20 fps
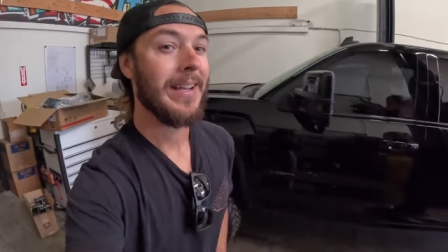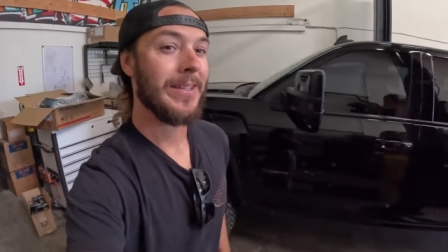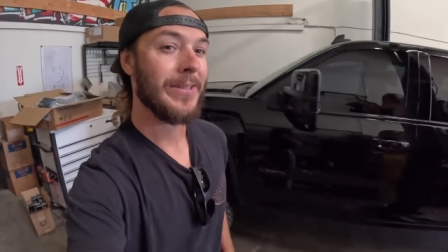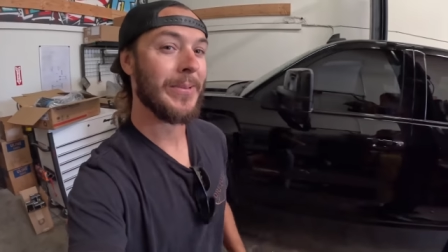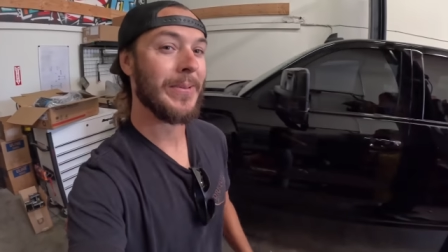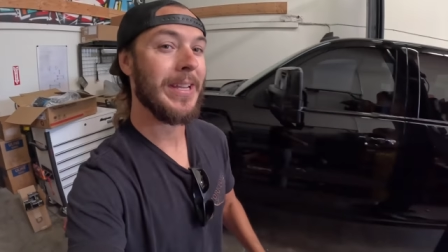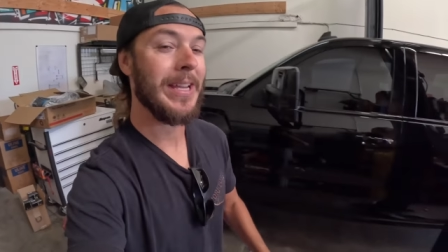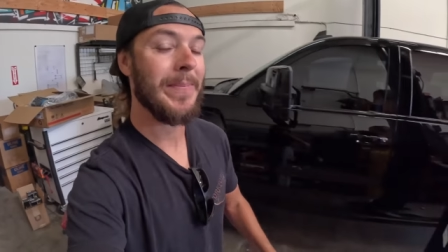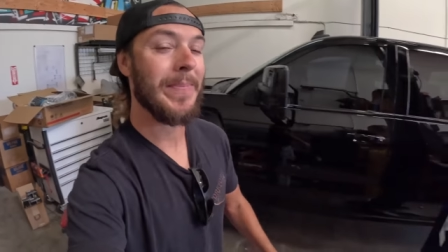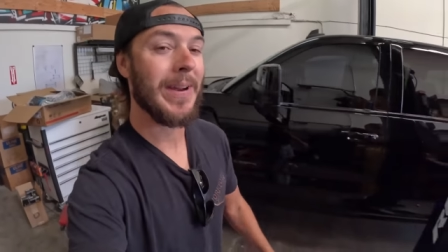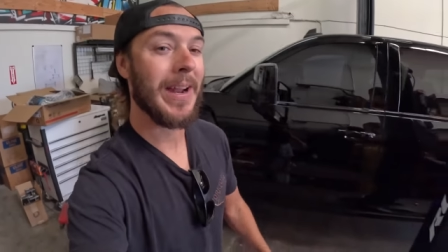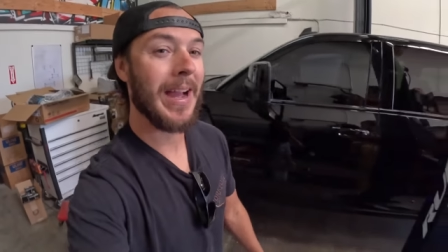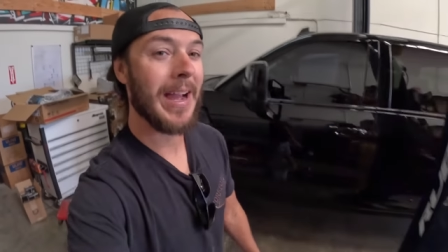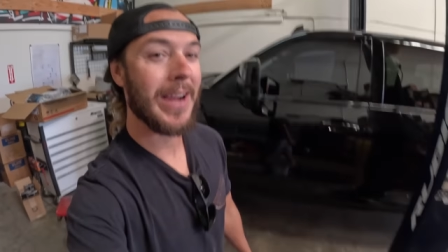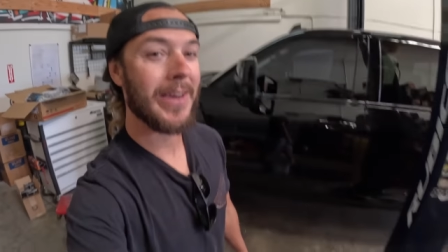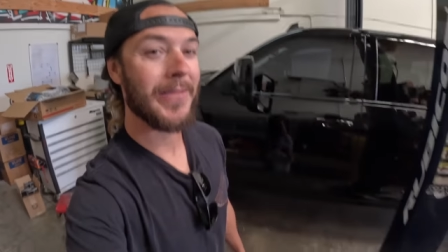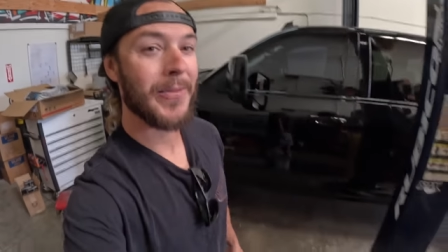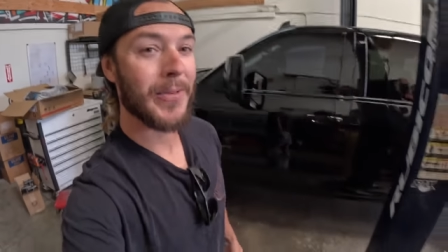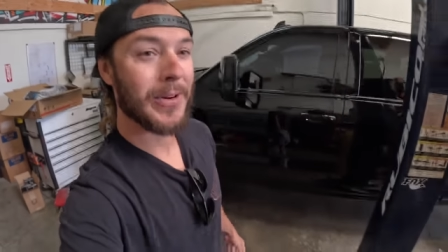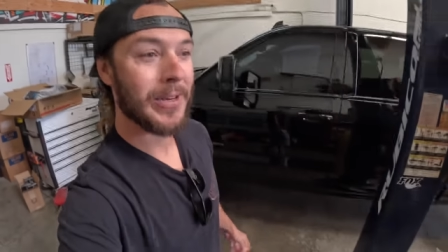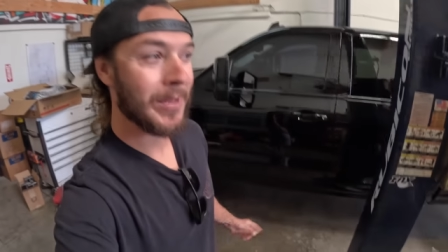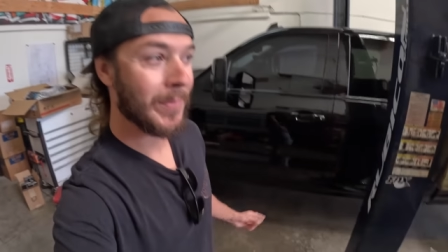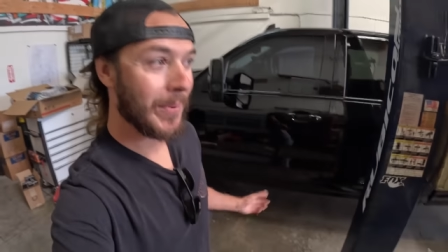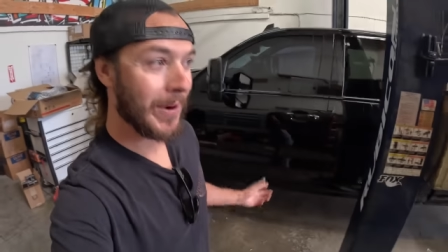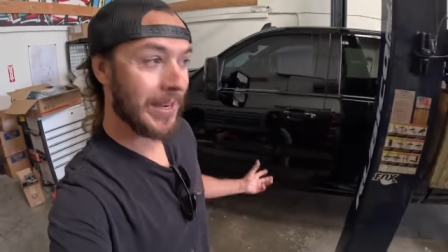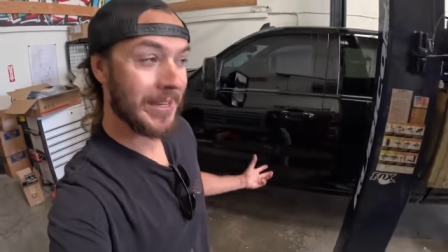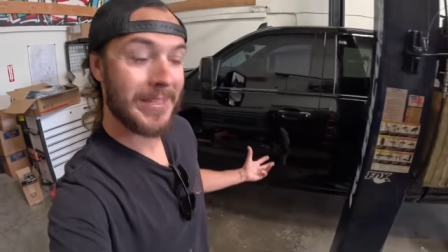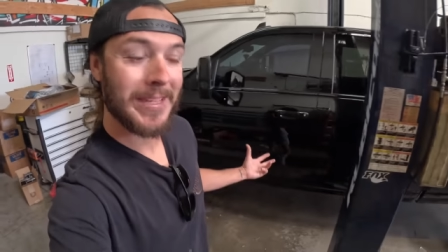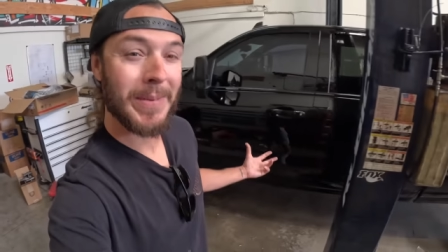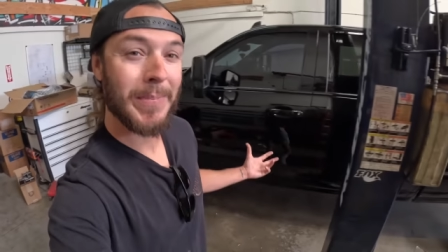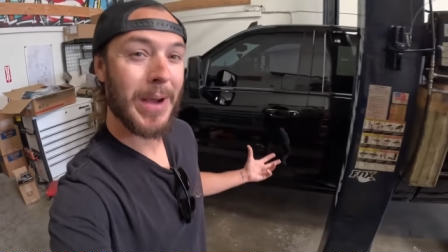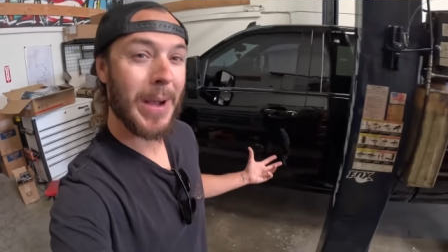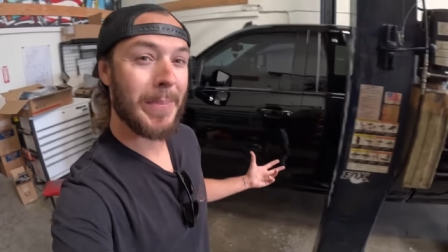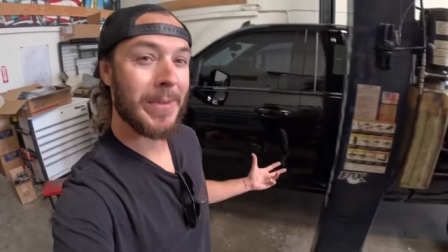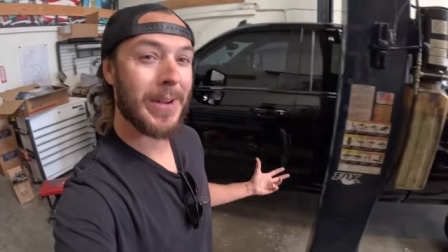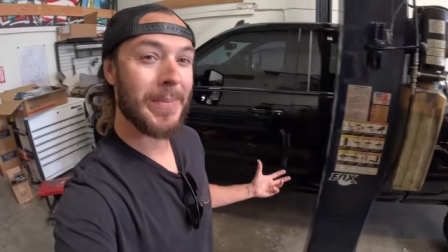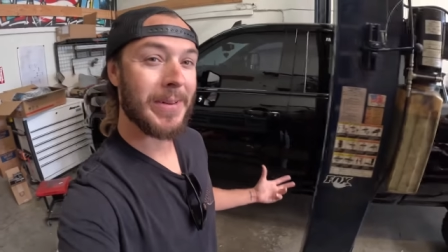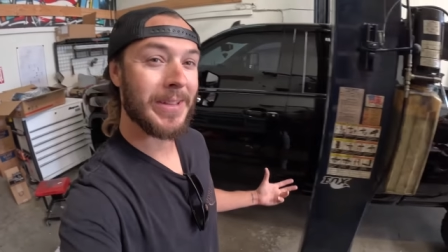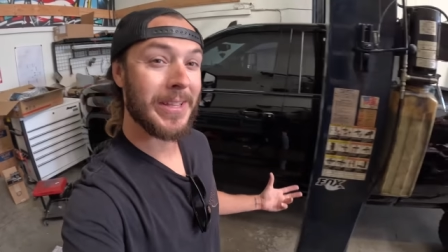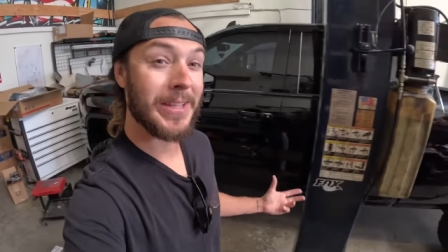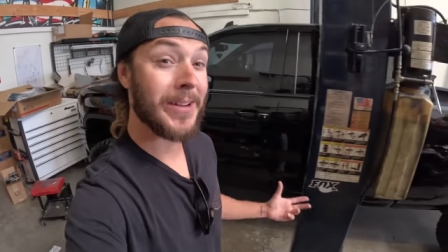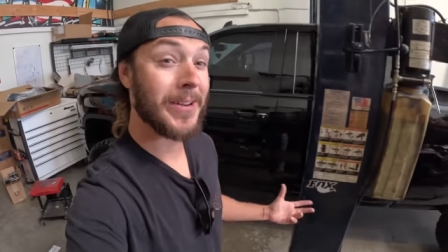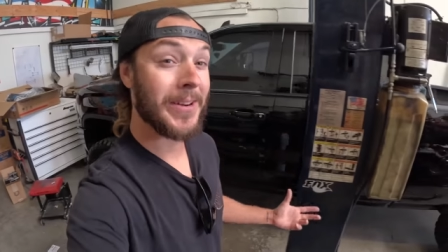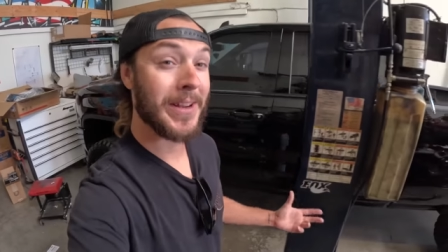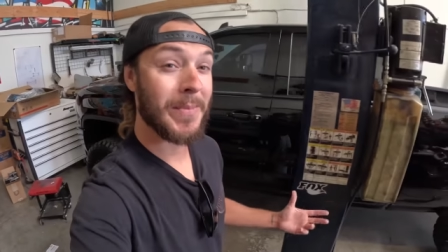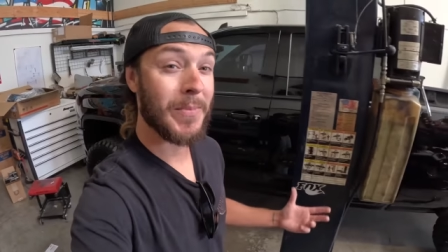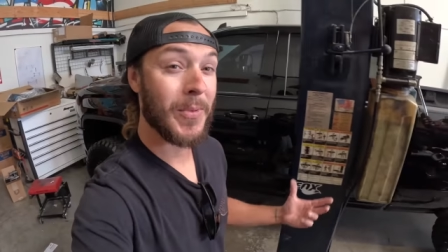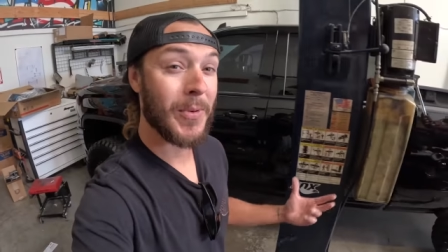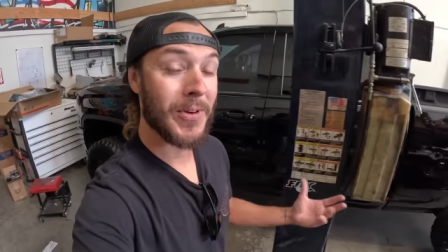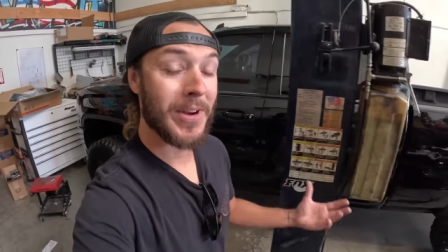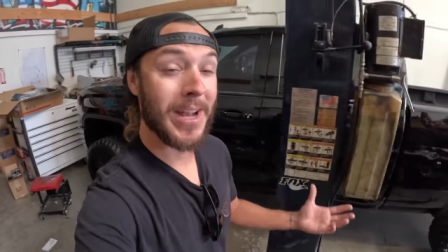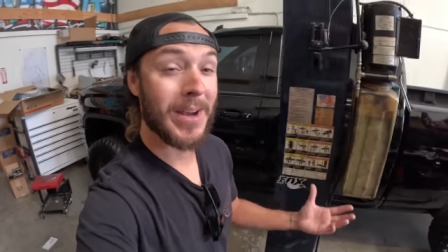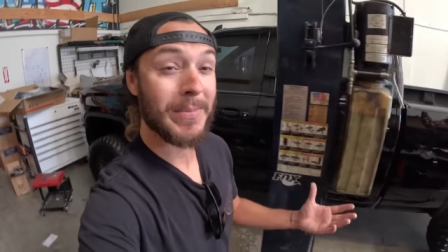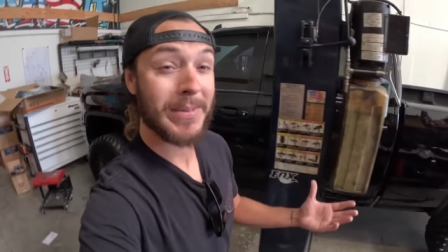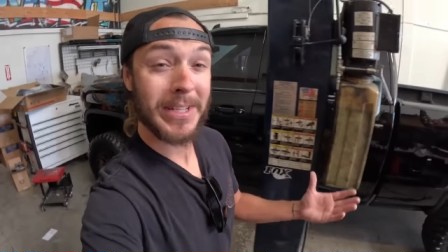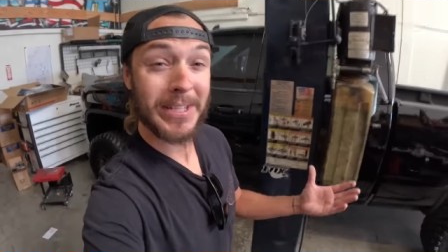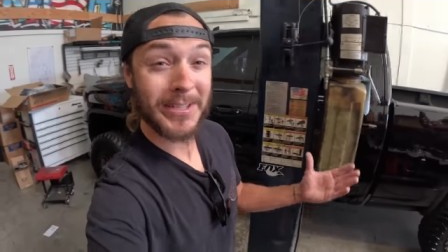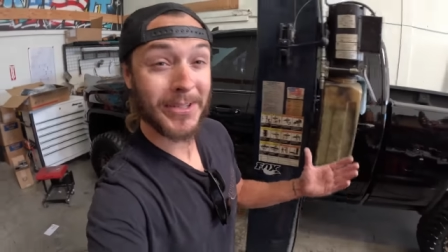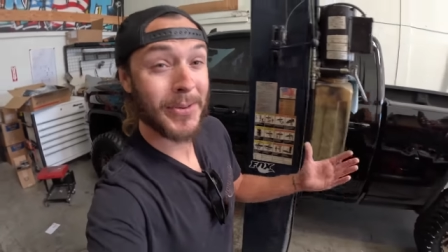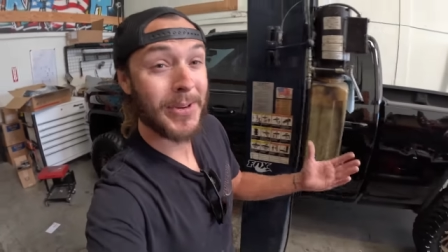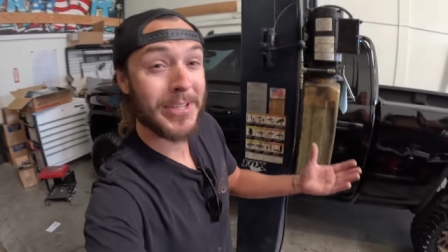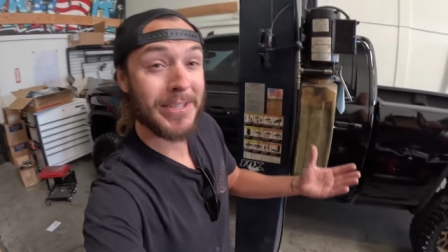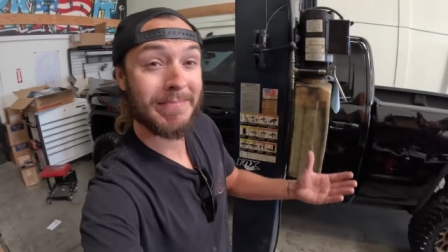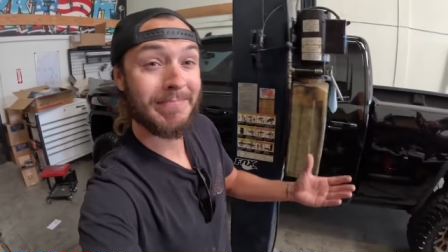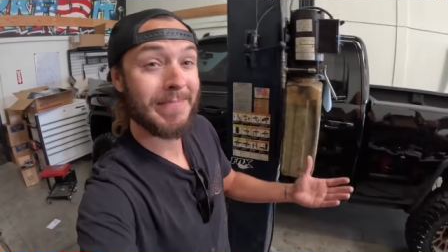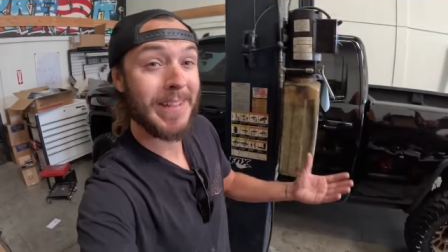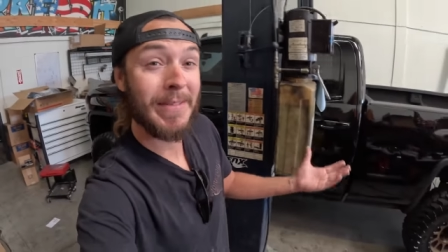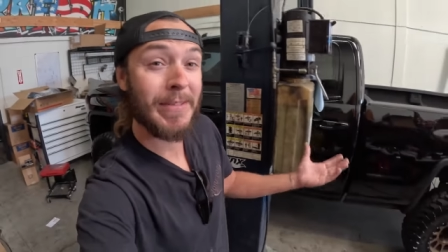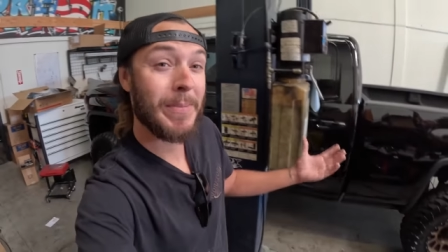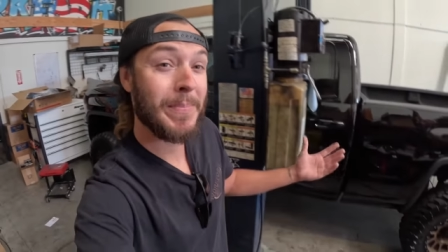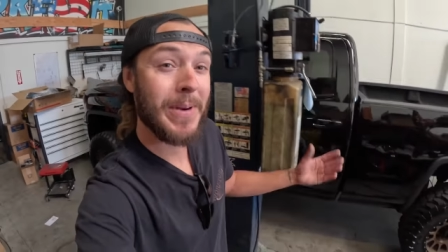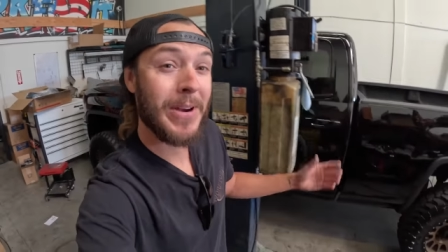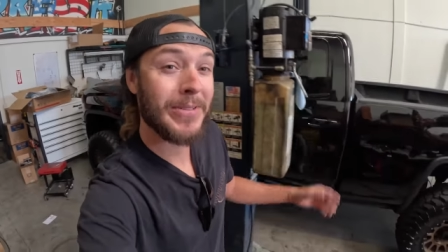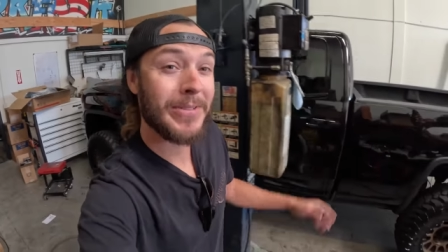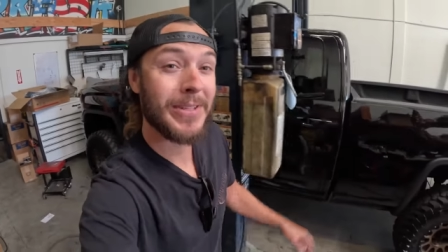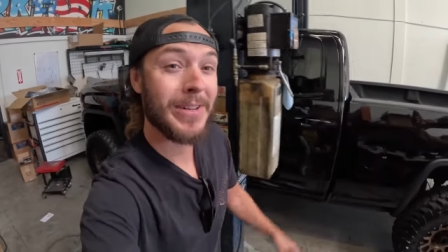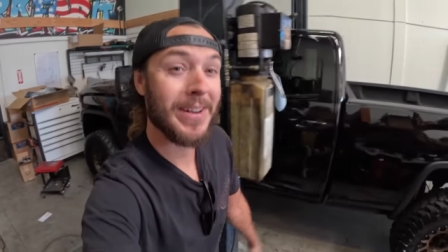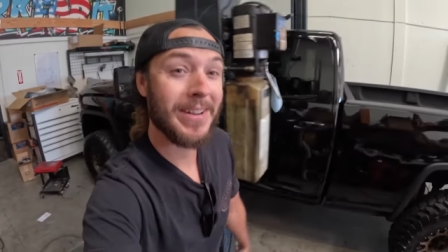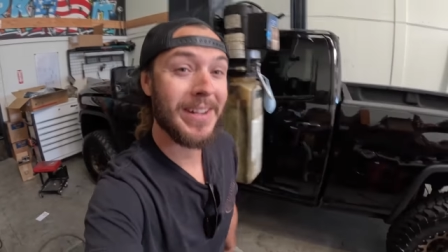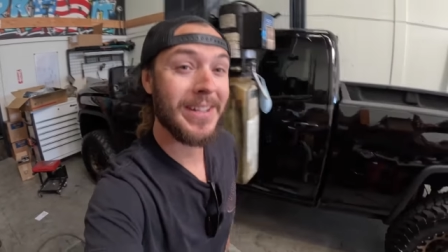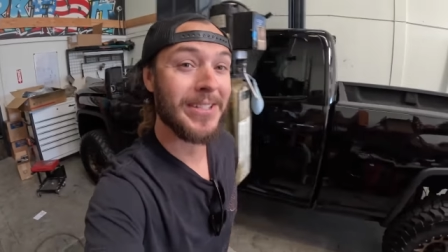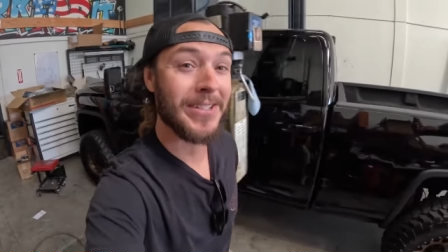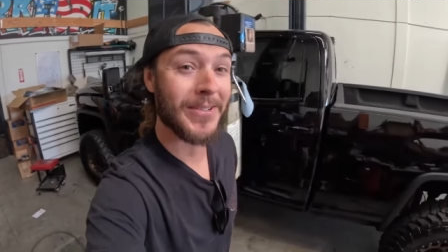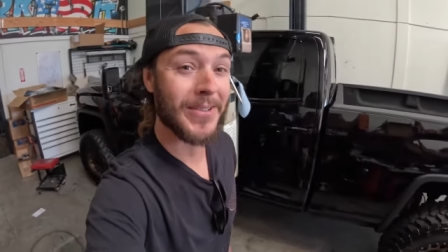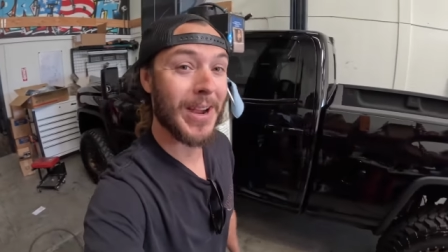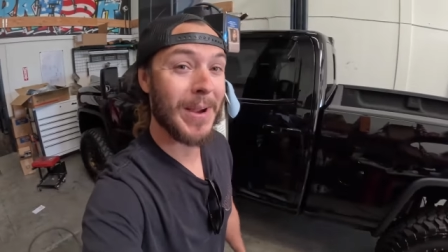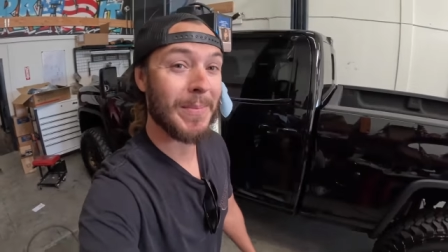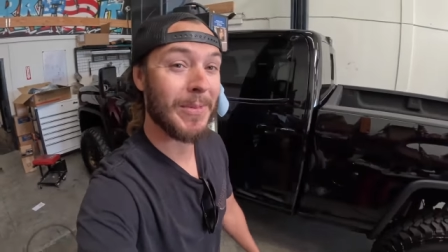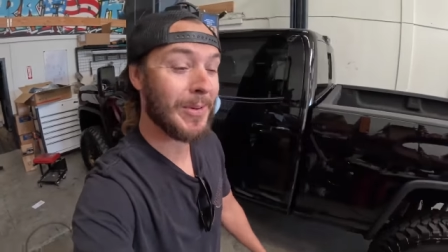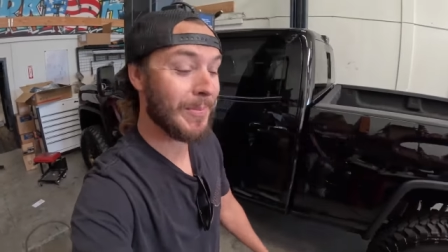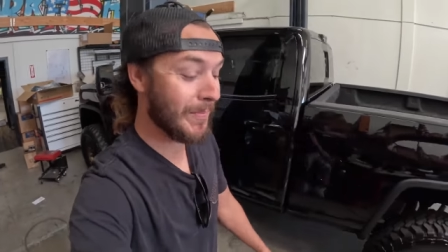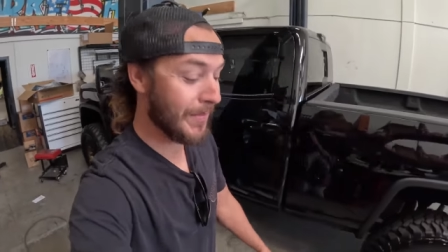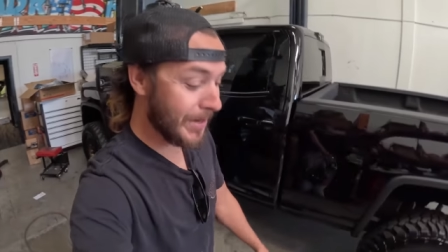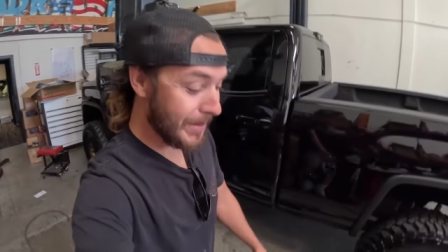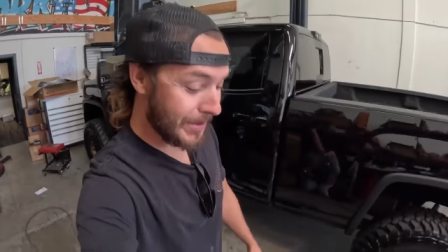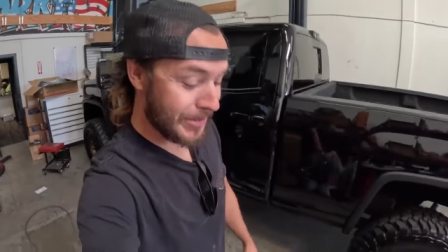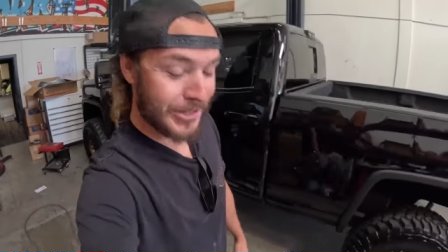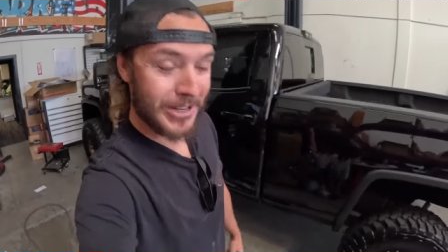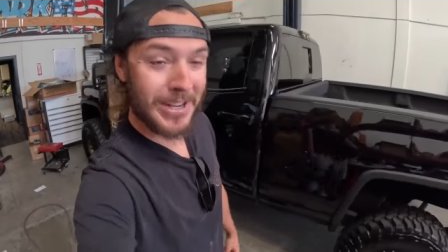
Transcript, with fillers: So keep an eye out for it. You'll probably see it popping up on the internet more now because Chris never posted on Instagram or pretty much